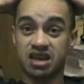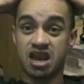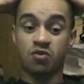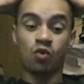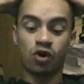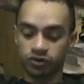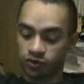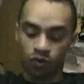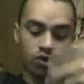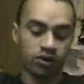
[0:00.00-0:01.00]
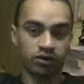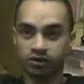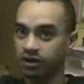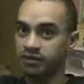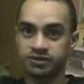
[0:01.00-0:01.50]
and walked through water
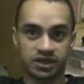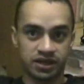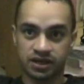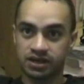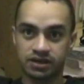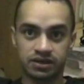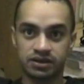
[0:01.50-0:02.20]
up to here.